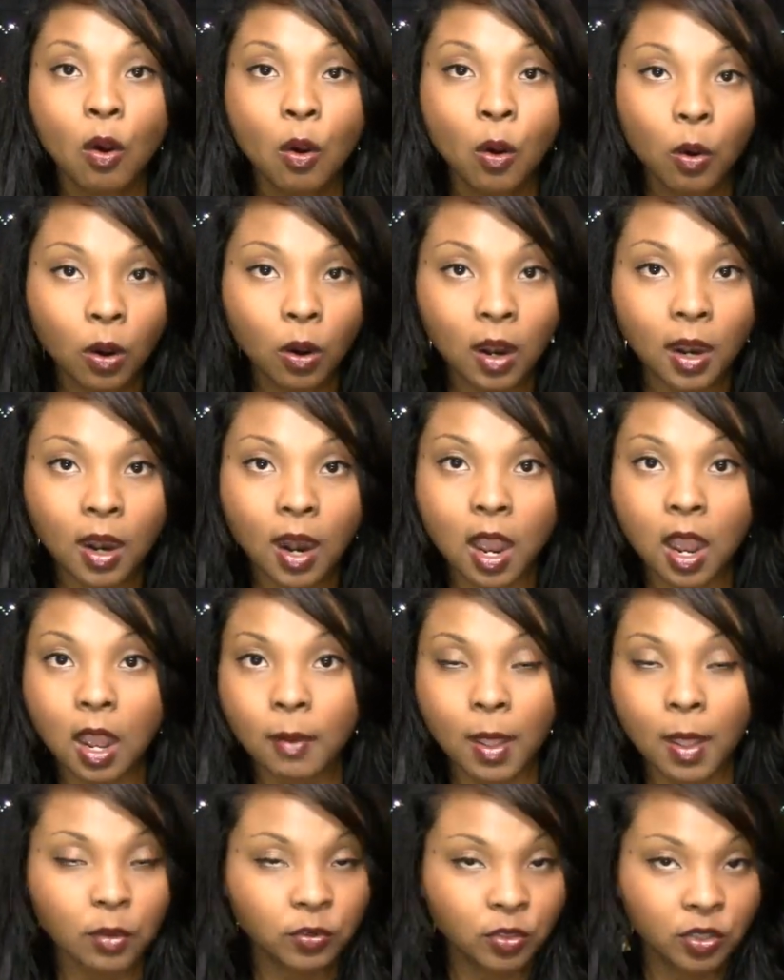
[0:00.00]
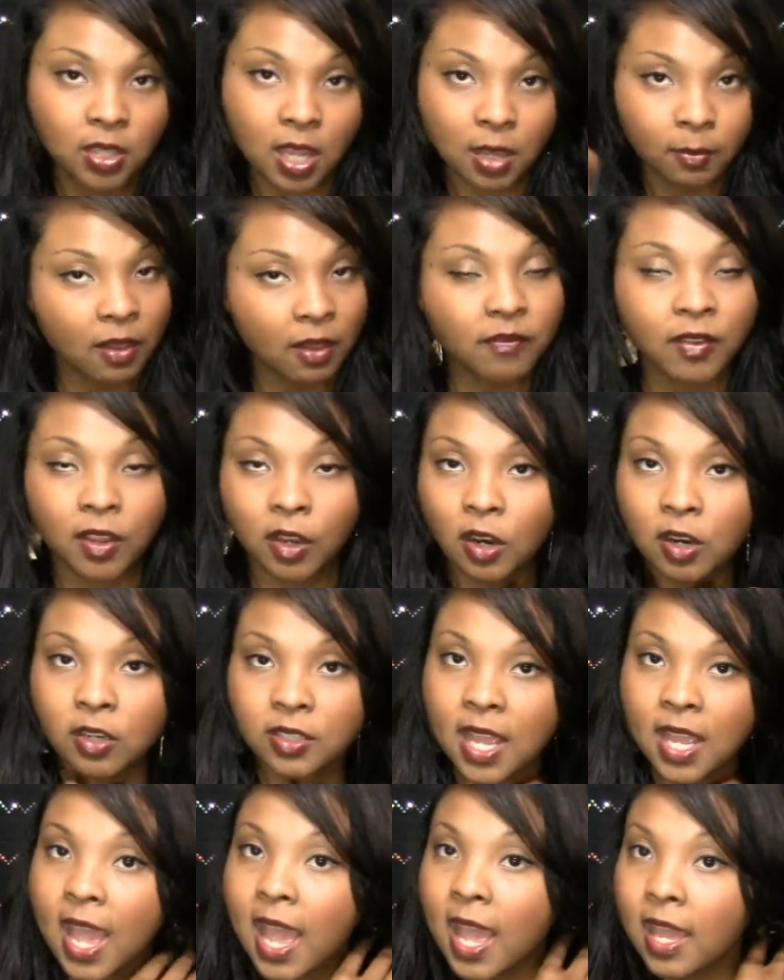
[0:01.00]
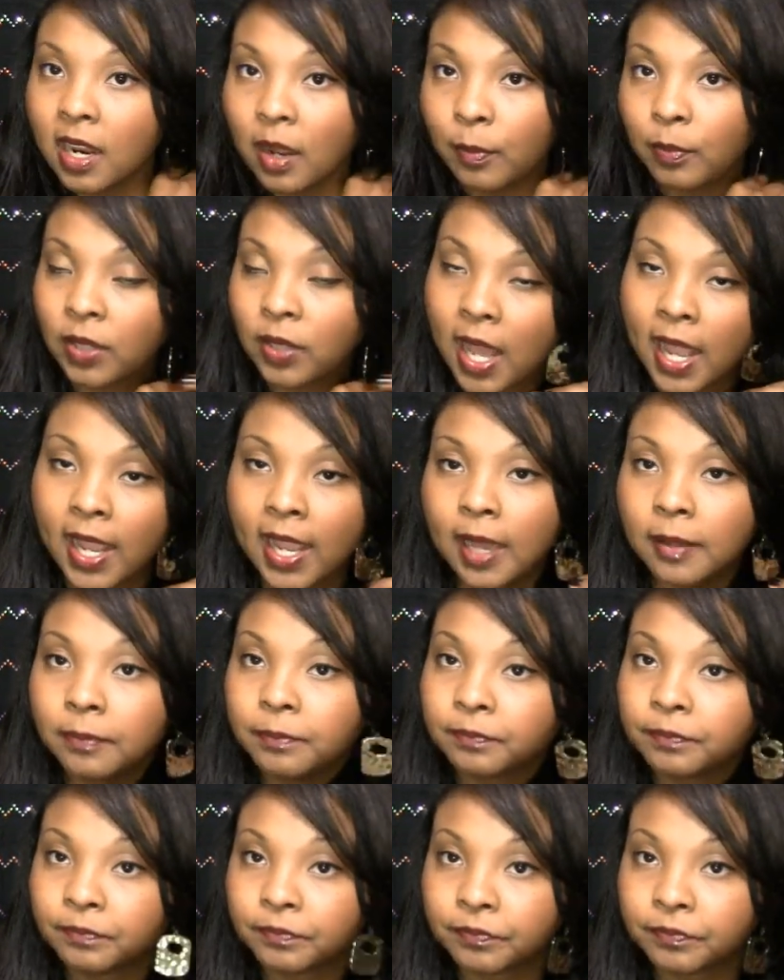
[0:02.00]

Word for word: Or um, I'll just take my fingers and apply it.